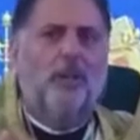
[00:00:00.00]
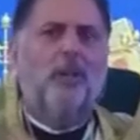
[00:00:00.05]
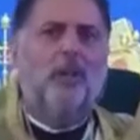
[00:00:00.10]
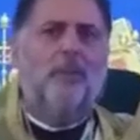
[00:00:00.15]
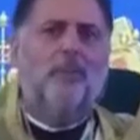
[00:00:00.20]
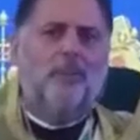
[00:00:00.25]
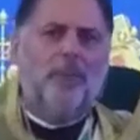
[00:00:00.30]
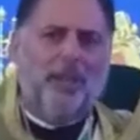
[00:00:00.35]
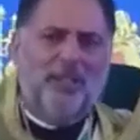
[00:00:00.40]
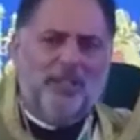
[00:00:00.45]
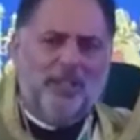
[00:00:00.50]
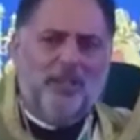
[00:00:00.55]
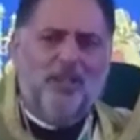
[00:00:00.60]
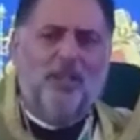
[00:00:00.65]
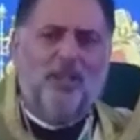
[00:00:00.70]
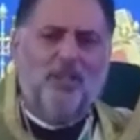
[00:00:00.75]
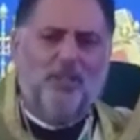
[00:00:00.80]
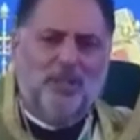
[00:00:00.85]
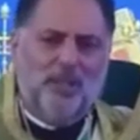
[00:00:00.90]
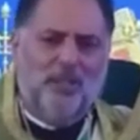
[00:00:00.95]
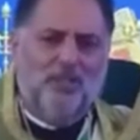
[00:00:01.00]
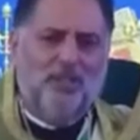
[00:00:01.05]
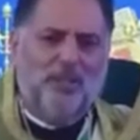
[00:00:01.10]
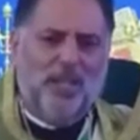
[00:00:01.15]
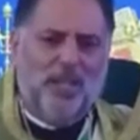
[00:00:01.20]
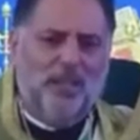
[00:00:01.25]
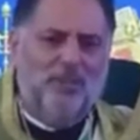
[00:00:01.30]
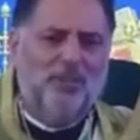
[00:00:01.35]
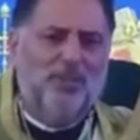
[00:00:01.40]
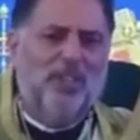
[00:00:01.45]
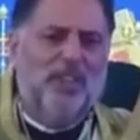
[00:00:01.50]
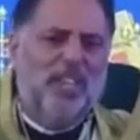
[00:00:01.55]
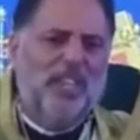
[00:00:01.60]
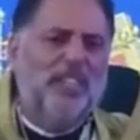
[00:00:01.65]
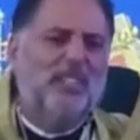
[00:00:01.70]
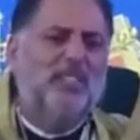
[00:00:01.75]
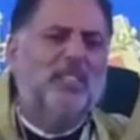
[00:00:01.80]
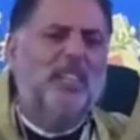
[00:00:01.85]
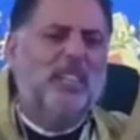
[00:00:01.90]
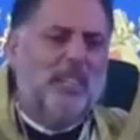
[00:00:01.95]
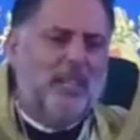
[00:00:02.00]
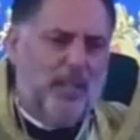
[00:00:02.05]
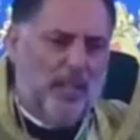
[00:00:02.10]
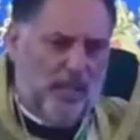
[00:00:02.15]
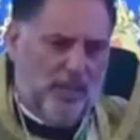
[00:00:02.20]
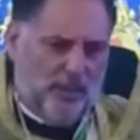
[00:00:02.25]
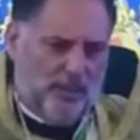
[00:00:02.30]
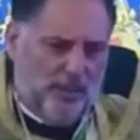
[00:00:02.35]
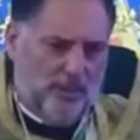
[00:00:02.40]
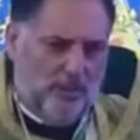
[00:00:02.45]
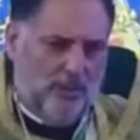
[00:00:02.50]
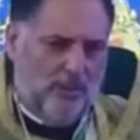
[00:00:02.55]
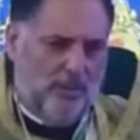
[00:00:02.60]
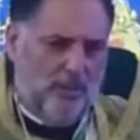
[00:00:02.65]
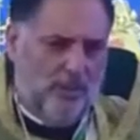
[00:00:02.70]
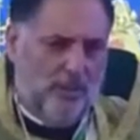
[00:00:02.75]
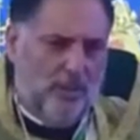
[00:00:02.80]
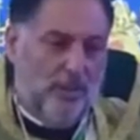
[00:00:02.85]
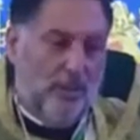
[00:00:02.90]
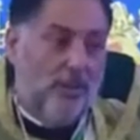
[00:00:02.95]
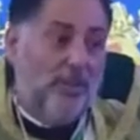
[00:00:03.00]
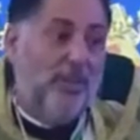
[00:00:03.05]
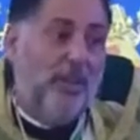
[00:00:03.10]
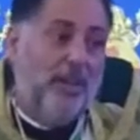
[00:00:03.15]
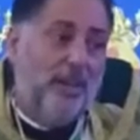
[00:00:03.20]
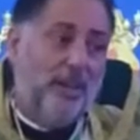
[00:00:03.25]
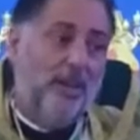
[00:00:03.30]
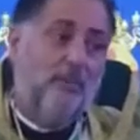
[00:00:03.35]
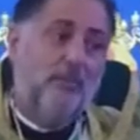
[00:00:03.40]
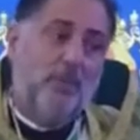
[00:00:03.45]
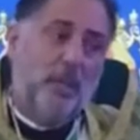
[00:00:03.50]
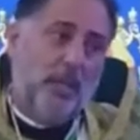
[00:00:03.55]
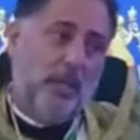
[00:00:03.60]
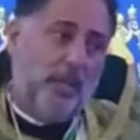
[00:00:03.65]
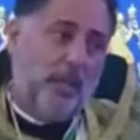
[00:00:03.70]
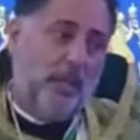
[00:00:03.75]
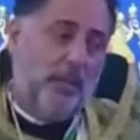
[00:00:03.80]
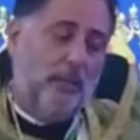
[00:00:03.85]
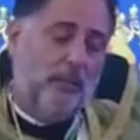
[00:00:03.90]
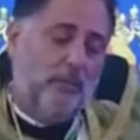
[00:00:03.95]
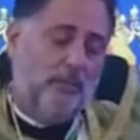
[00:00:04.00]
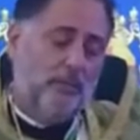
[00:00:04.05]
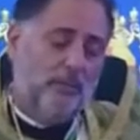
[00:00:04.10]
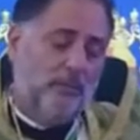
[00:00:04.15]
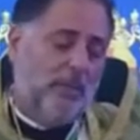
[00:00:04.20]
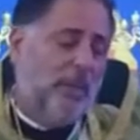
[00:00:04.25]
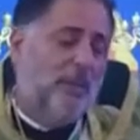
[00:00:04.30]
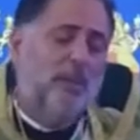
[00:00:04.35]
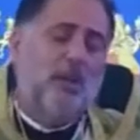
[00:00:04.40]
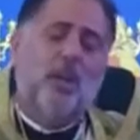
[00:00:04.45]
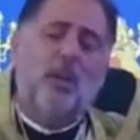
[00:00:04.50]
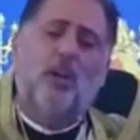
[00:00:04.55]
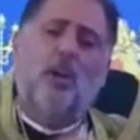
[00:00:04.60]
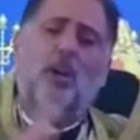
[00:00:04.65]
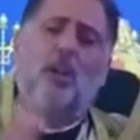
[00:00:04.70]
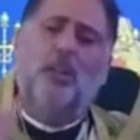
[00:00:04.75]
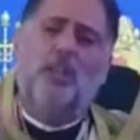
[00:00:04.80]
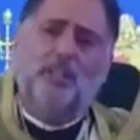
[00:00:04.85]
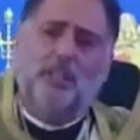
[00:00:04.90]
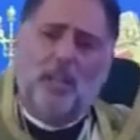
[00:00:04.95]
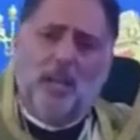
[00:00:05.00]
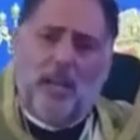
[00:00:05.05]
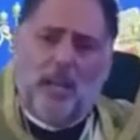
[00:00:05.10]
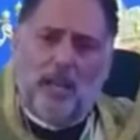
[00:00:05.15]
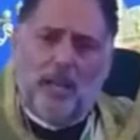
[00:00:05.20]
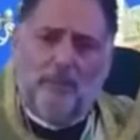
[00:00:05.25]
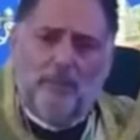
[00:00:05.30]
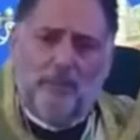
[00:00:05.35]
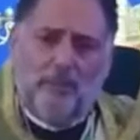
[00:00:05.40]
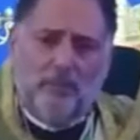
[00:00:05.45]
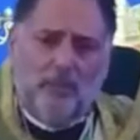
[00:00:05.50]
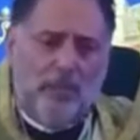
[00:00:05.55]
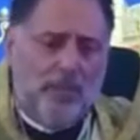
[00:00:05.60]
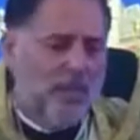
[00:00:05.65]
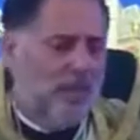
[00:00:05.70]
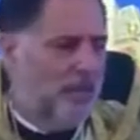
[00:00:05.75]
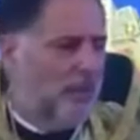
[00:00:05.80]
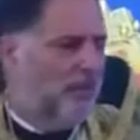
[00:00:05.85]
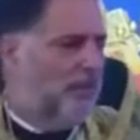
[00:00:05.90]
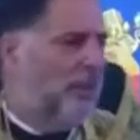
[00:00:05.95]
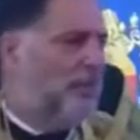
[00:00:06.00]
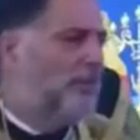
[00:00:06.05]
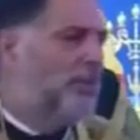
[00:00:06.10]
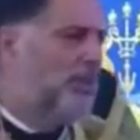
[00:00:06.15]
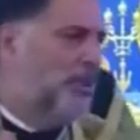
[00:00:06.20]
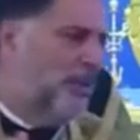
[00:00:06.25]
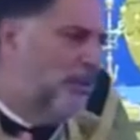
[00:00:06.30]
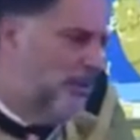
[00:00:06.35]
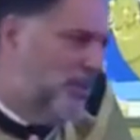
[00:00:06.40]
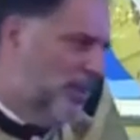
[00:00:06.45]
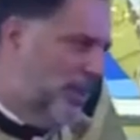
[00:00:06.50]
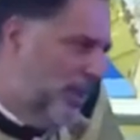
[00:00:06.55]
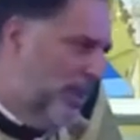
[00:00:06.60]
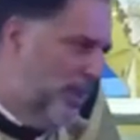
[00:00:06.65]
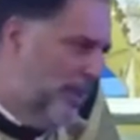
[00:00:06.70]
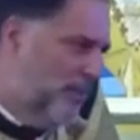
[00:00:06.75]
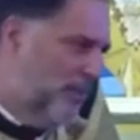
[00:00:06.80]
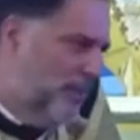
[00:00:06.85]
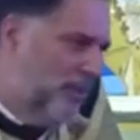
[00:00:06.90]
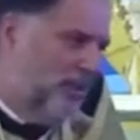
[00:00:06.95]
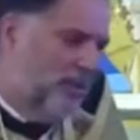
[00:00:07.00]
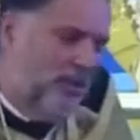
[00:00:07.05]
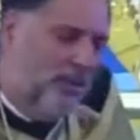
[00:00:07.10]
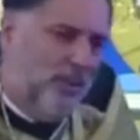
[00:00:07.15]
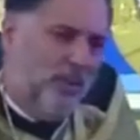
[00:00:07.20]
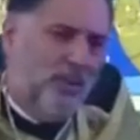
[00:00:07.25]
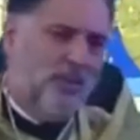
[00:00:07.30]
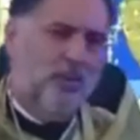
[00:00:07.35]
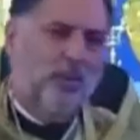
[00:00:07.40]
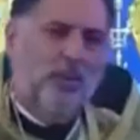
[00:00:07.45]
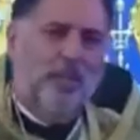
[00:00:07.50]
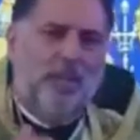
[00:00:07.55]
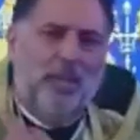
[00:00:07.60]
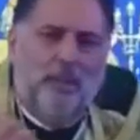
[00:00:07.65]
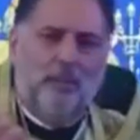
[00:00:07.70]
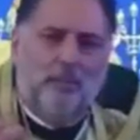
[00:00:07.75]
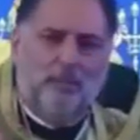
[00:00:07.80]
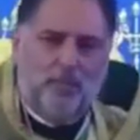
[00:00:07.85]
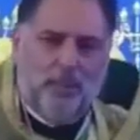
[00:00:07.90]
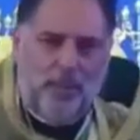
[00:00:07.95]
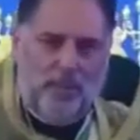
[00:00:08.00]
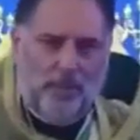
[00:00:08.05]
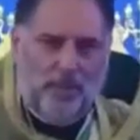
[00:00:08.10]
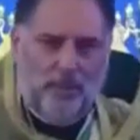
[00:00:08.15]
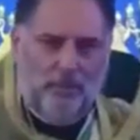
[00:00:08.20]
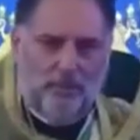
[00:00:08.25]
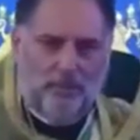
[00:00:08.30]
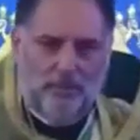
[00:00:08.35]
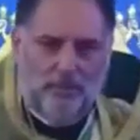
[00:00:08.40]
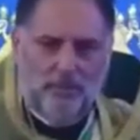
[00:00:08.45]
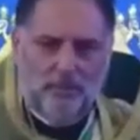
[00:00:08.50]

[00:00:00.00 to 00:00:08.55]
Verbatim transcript: but there are sometimes things in us that are mean Maybe not all the time, maybe sometimes we get mean.